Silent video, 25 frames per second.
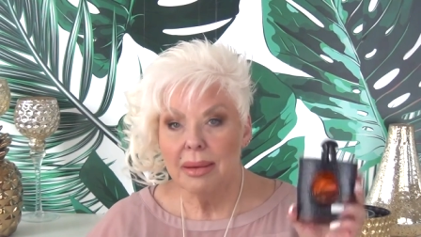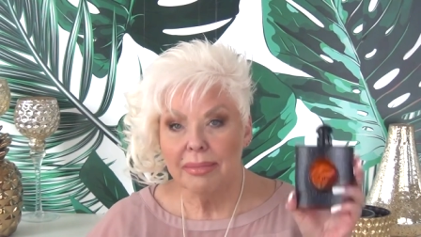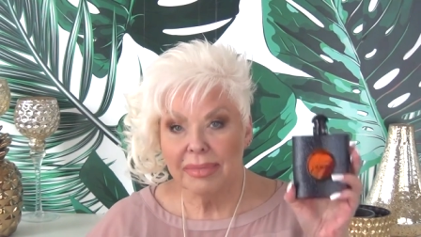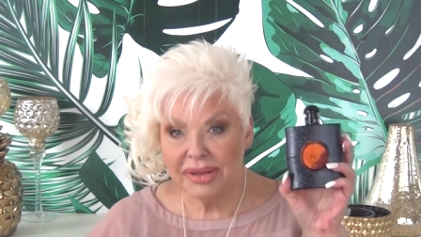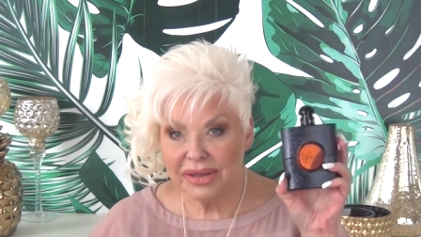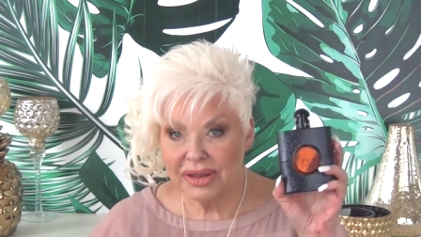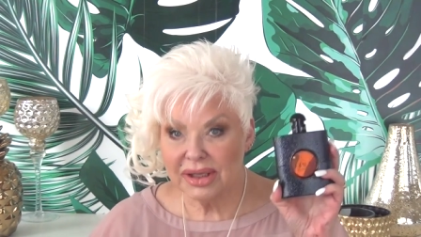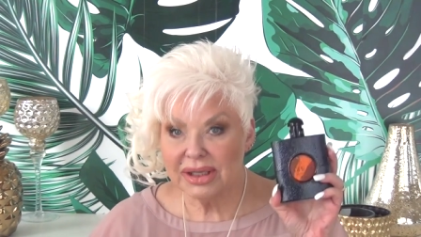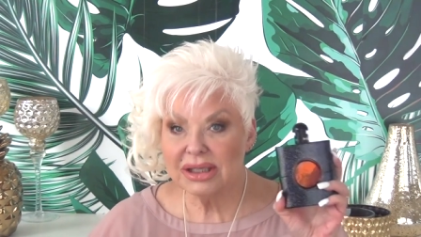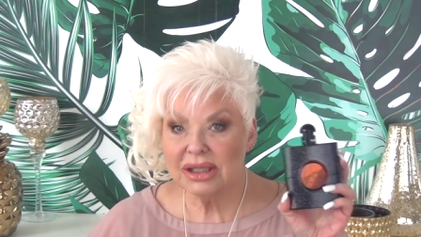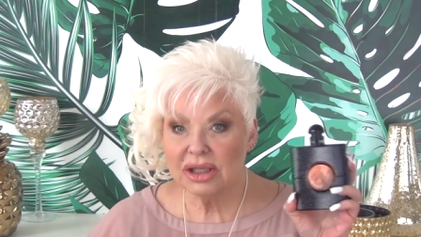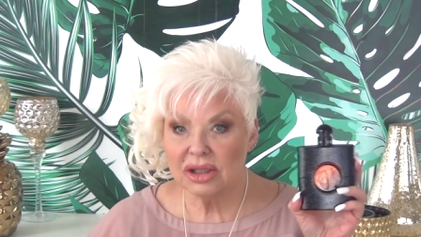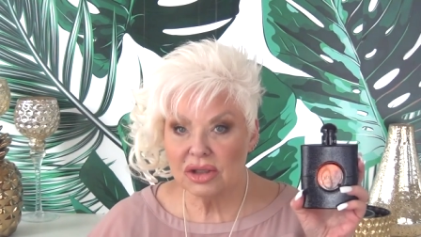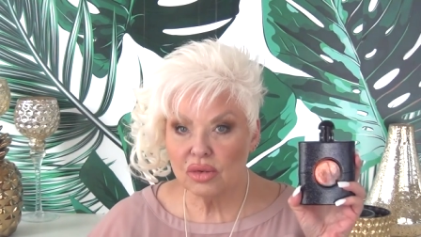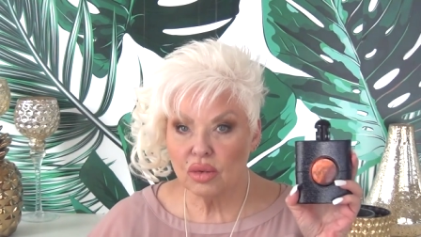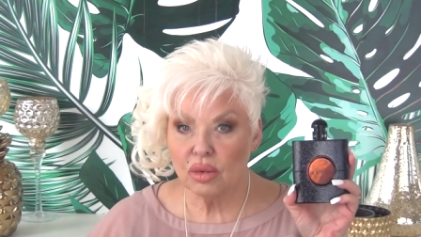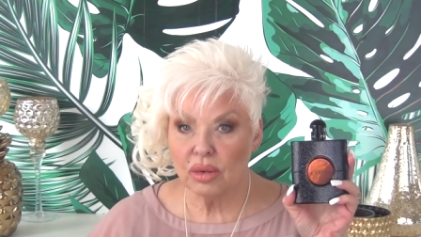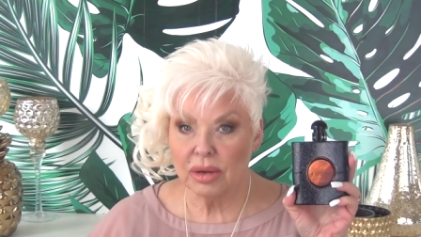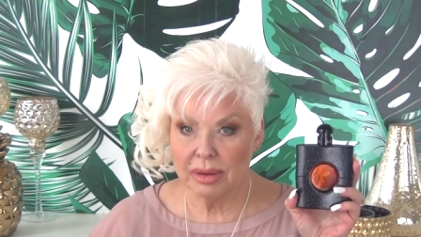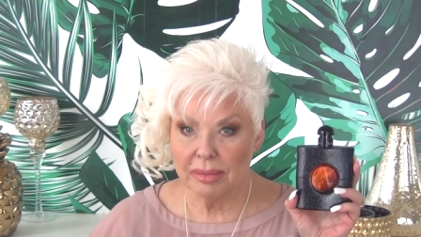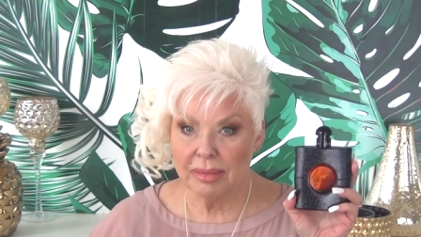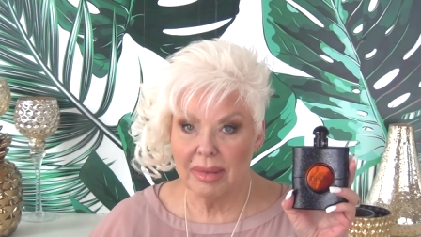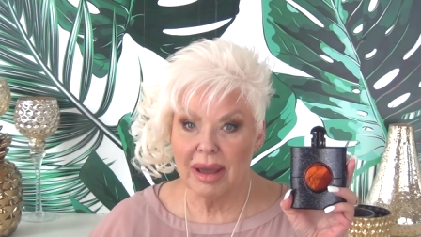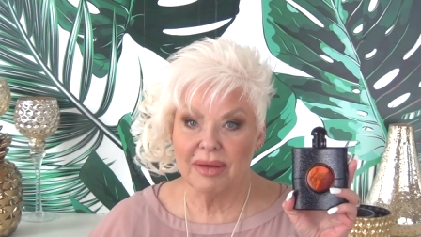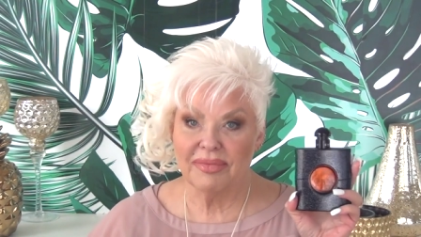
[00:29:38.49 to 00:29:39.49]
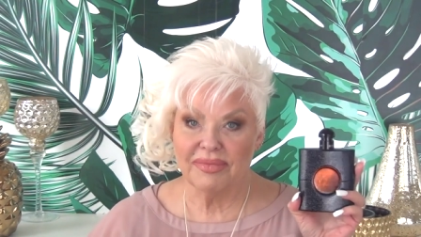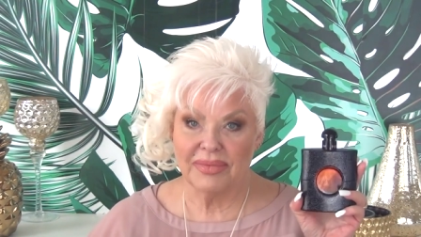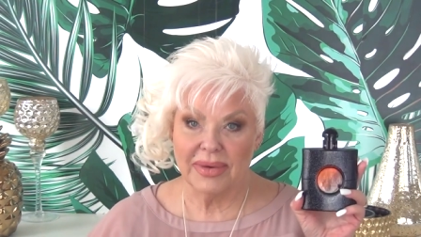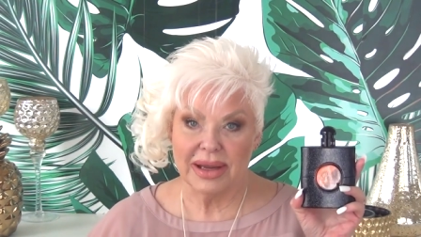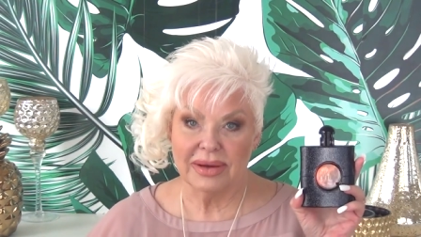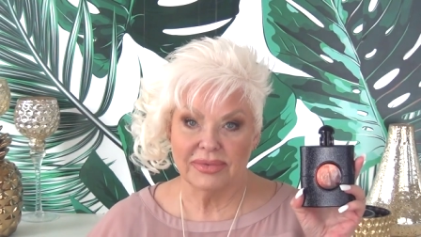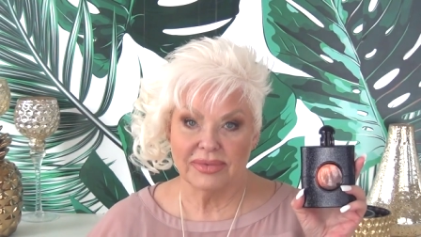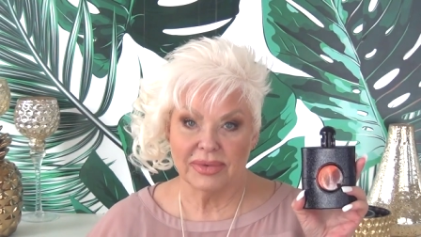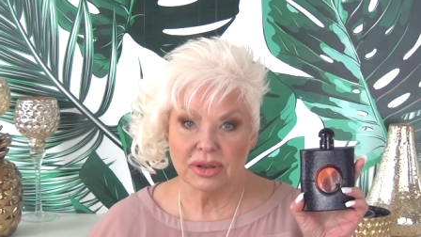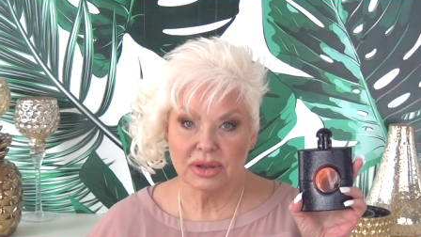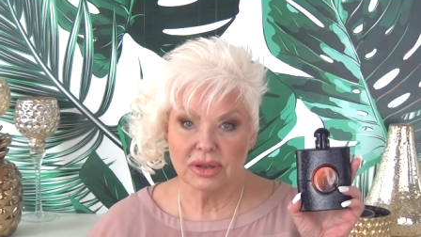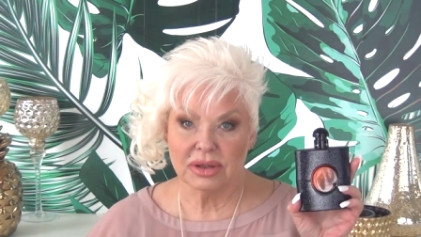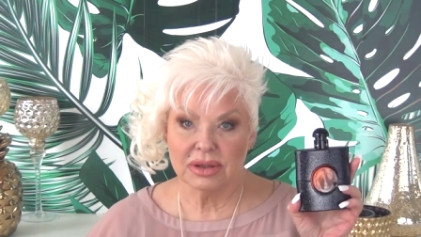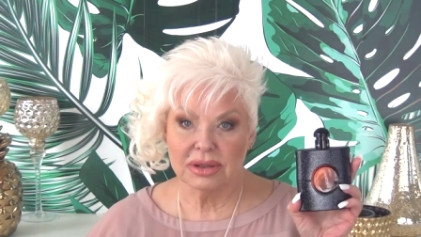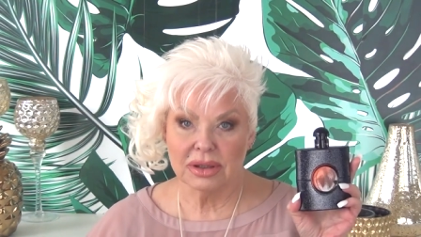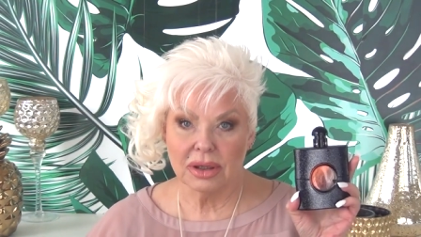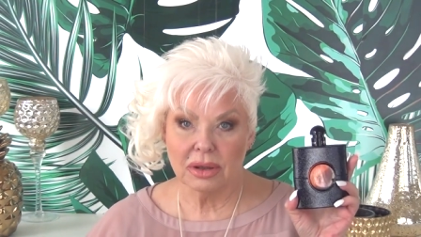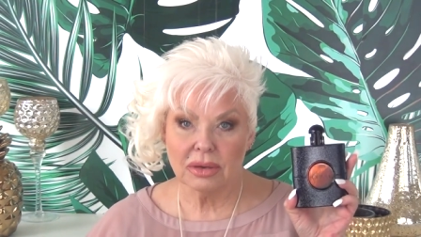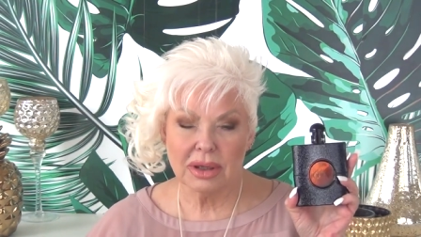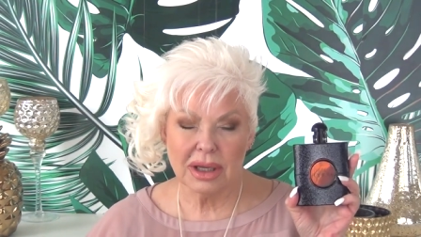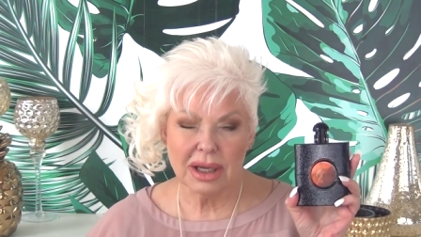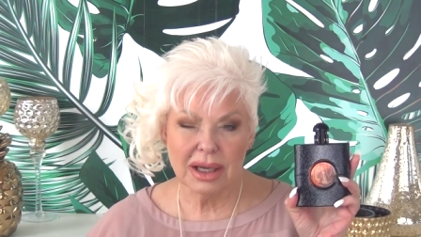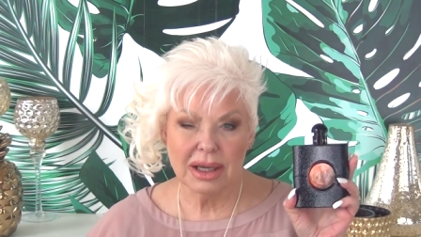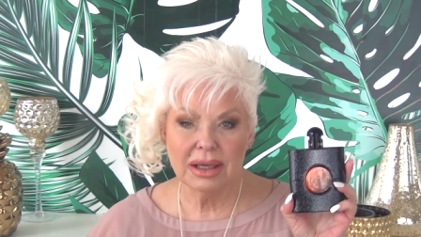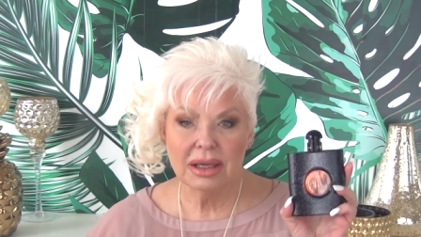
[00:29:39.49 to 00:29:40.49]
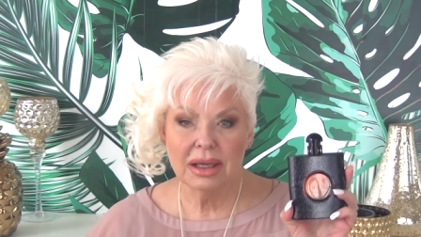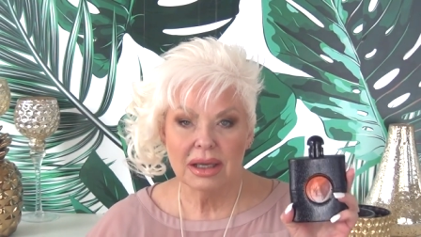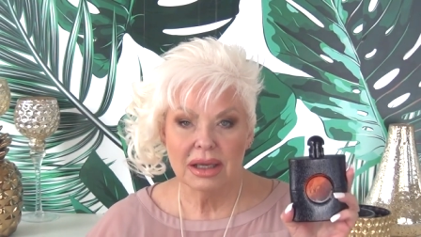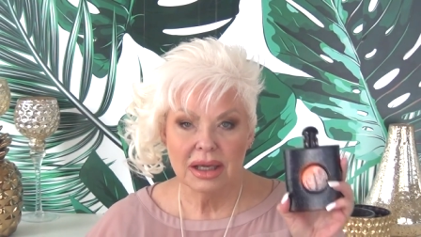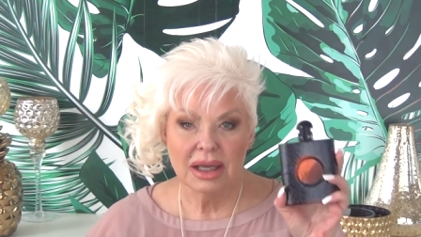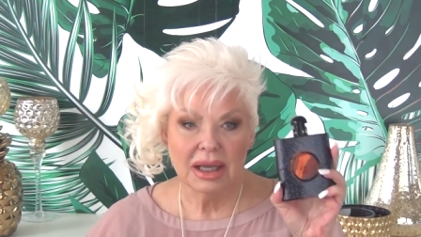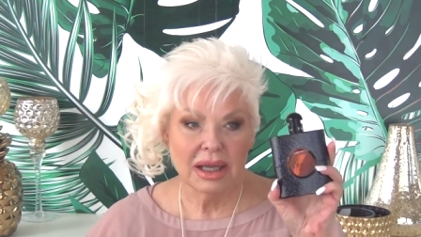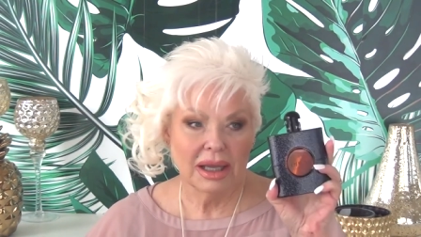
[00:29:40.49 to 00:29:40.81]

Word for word: But this is one of my favorites, okay?